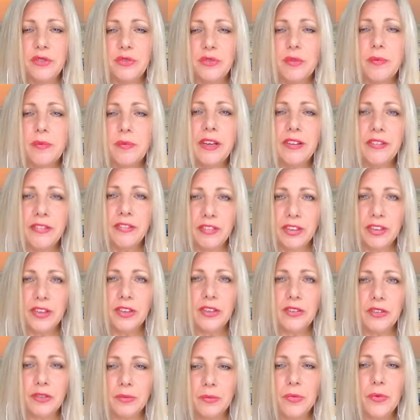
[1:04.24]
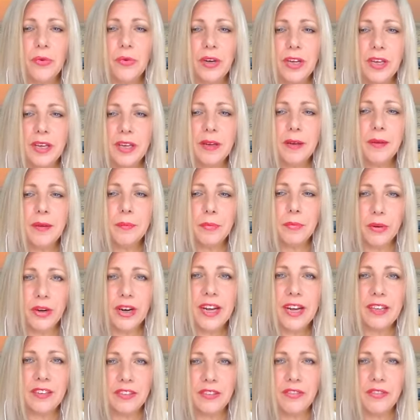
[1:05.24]
for my first morning
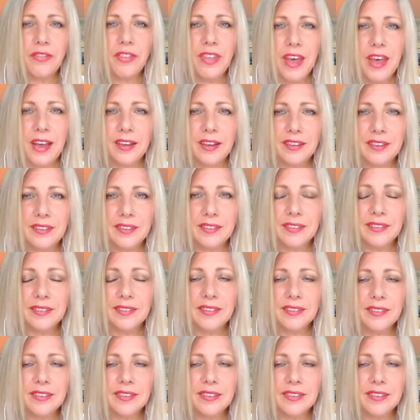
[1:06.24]
prayers of thanks